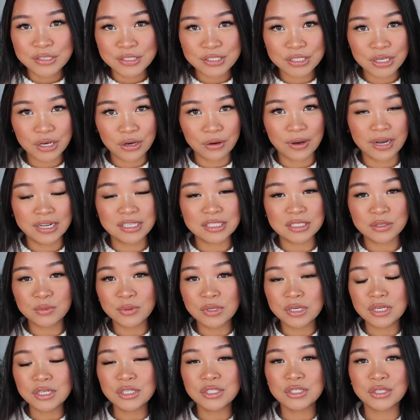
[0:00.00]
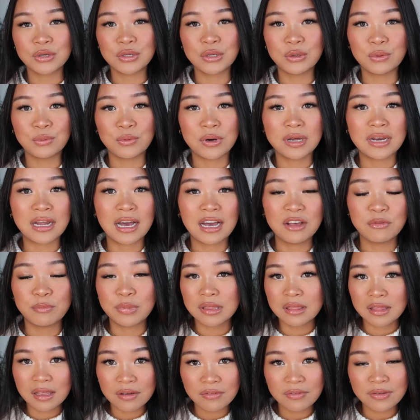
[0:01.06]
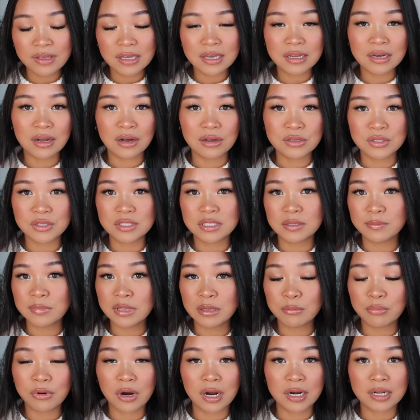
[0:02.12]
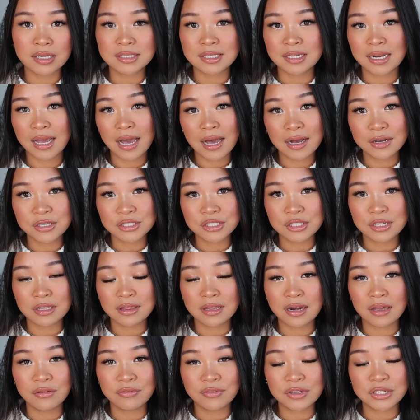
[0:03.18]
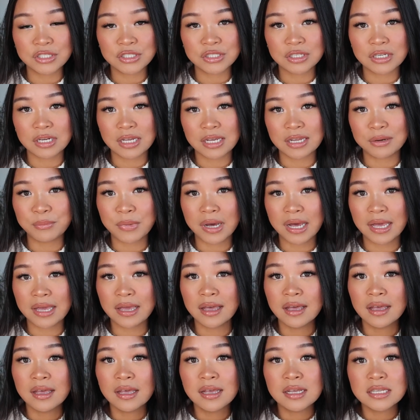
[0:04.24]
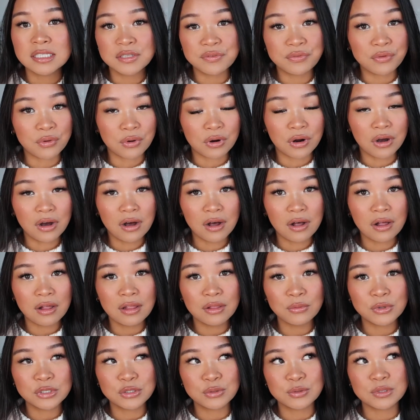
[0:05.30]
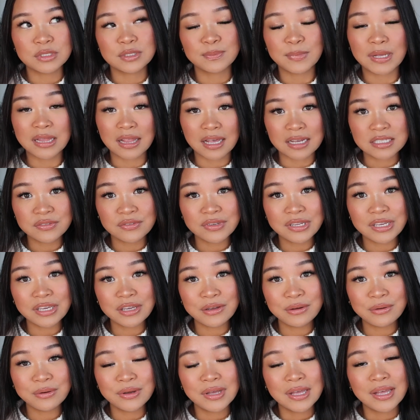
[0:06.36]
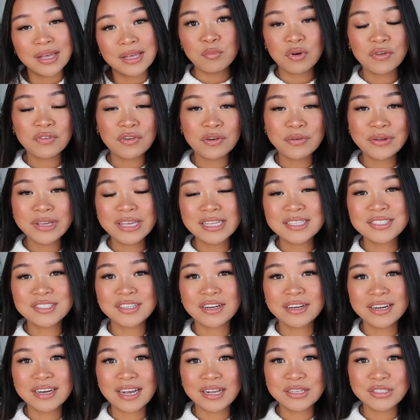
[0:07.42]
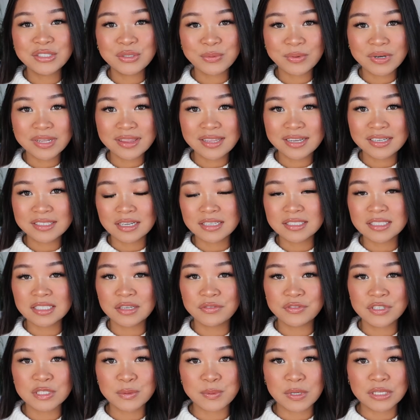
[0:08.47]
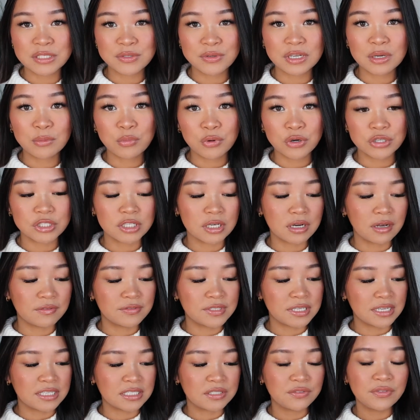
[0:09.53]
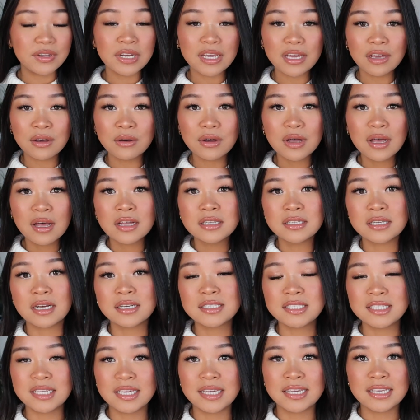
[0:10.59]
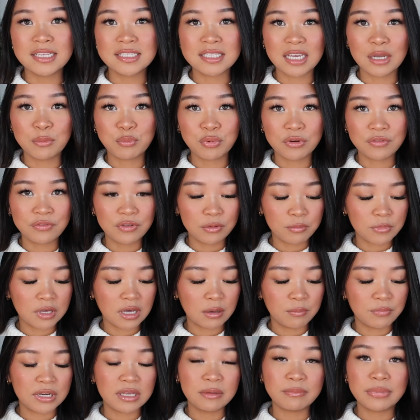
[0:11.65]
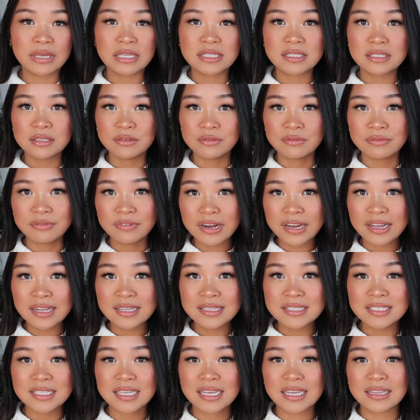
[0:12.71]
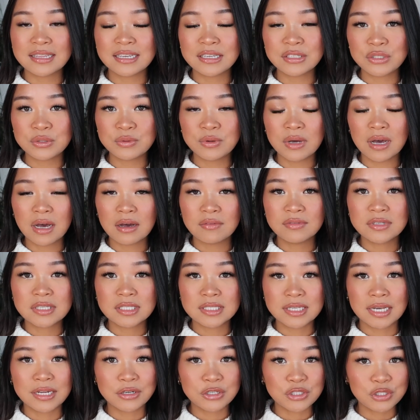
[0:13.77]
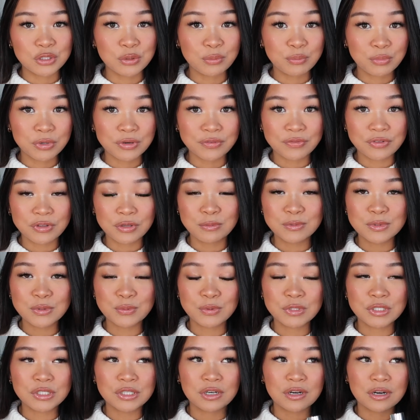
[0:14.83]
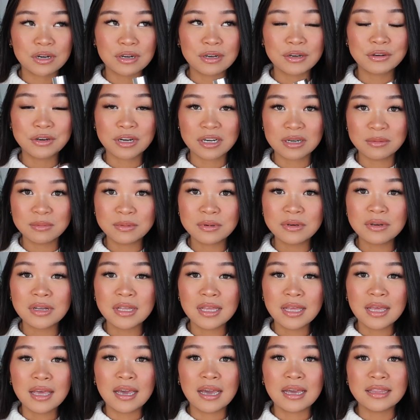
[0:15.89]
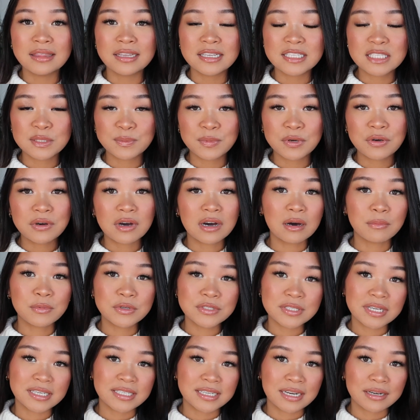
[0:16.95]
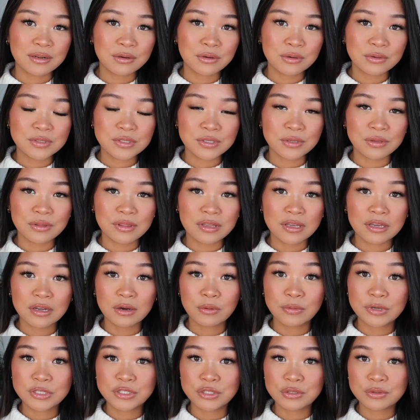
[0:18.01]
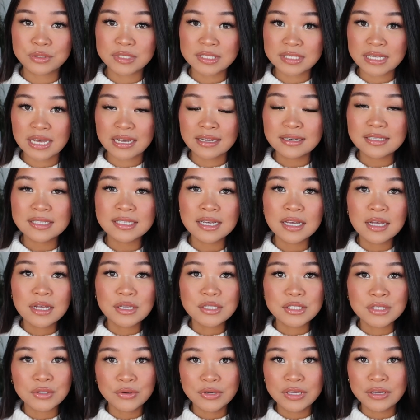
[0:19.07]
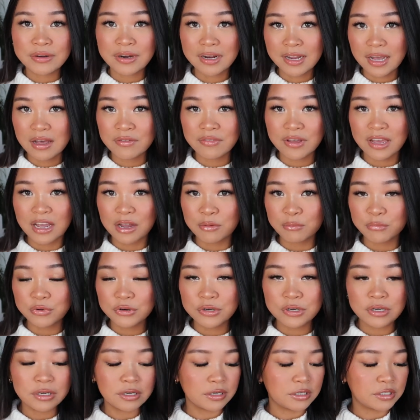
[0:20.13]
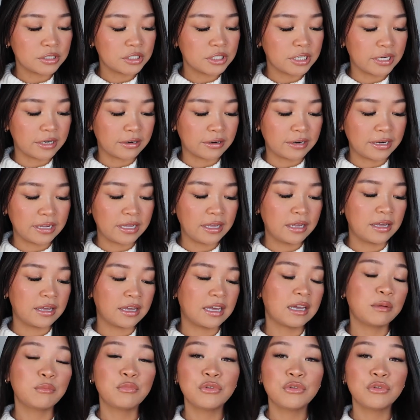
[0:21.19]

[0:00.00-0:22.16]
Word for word: So I just wanted to show you what I've been loving and also some of the products in action that I featured in my Sephora haul, which was my last video. Before we get started, I do want to thank Dossier for sponsoring a portion of today's video. Dossier is a perfume company based in France and they do have designer dupe perfumes, which are incredible and they smell almost identical to the original scent. So here I have Ambry Cherry,